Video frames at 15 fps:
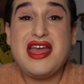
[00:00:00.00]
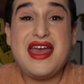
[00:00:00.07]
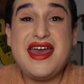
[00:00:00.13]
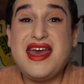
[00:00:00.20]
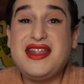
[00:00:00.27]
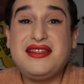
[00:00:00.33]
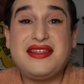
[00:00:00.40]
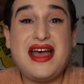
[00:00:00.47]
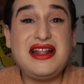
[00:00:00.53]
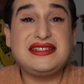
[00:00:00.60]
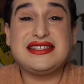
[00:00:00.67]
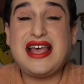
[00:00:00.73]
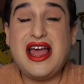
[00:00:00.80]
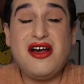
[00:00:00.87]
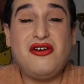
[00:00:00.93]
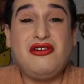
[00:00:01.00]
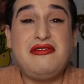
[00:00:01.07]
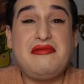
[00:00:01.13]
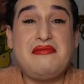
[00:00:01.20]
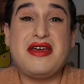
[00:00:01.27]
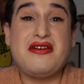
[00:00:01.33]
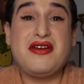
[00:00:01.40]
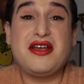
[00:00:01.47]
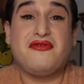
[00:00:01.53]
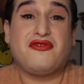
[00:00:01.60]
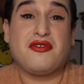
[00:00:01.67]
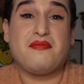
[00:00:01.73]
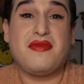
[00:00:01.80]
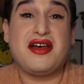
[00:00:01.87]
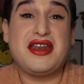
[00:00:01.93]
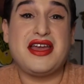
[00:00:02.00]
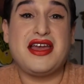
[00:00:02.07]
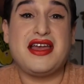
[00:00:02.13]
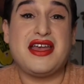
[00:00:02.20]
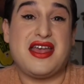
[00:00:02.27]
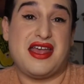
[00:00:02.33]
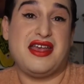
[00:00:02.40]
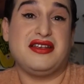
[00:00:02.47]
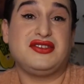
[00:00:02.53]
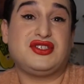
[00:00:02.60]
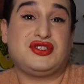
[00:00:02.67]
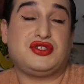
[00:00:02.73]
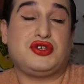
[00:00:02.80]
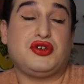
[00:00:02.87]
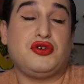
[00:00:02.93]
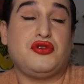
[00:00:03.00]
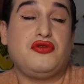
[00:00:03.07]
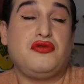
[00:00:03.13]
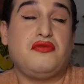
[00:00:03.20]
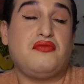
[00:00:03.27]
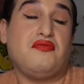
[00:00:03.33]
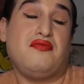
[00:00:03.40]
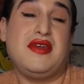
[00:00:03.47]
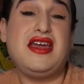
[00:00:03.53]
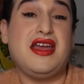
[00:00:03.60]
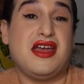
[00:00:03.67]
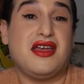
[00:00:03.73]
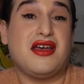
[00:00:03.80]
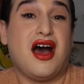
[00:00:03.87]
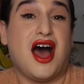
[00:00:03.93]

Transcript: And that's how marrying for money is to me.